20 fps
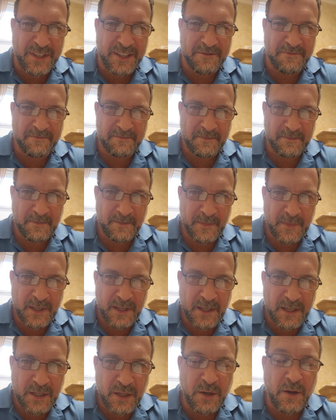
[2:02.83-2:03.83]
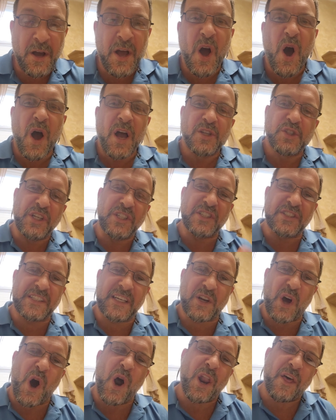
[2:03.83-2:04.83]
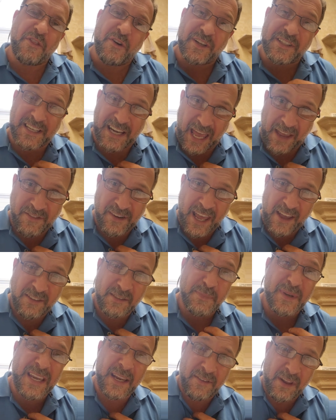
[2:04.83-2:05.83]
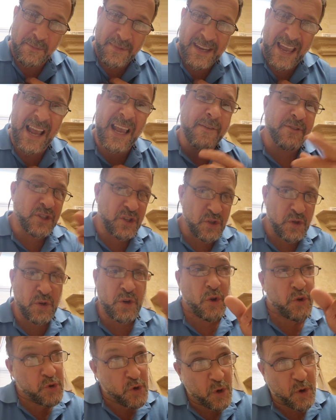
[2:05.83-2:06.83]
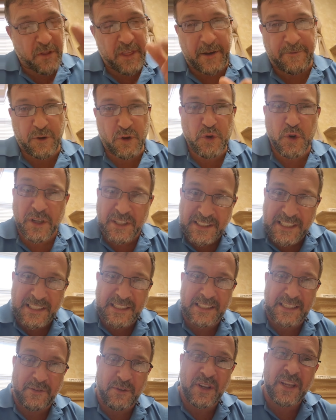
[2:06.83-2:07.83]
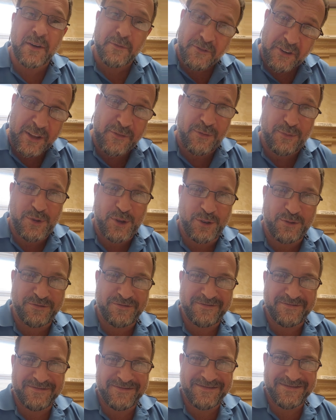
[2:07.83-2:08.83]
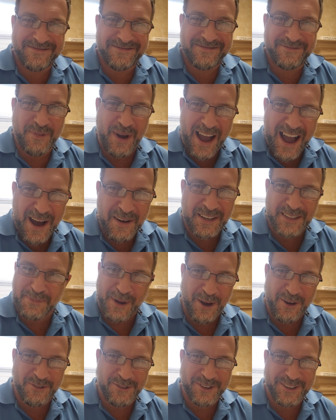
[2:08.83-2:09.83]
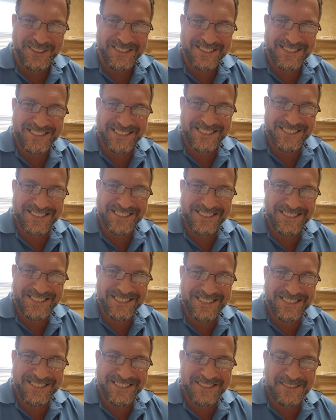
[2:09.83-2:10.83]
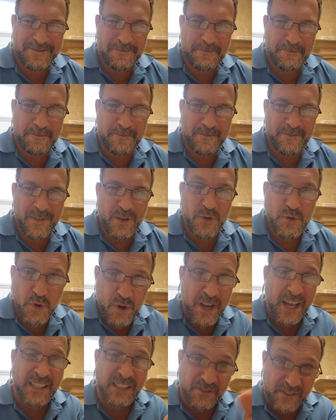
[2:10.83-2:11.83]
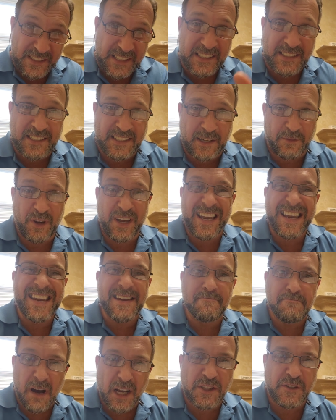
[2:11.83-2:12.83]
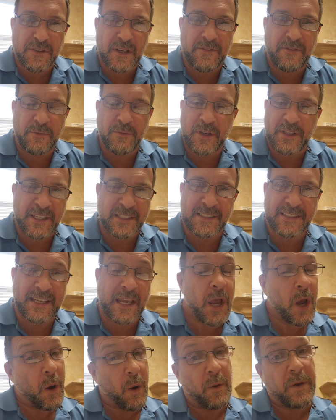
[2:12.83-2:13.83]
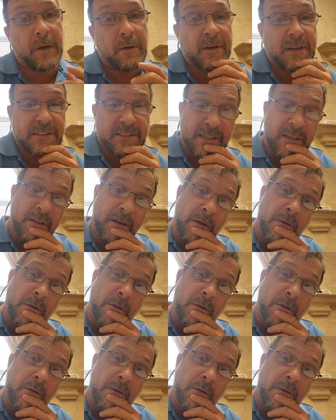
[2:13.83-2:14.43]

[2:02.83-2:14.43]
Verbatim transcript: you. You know, Jesus said, All authority in heaven and earth beginning to me, I give to you. No, you go therefore, you resist the devil, he'll flee from you. that's powerful. You get to resist the devil, he must flee from you. It doesn't say, Oh, he'll consider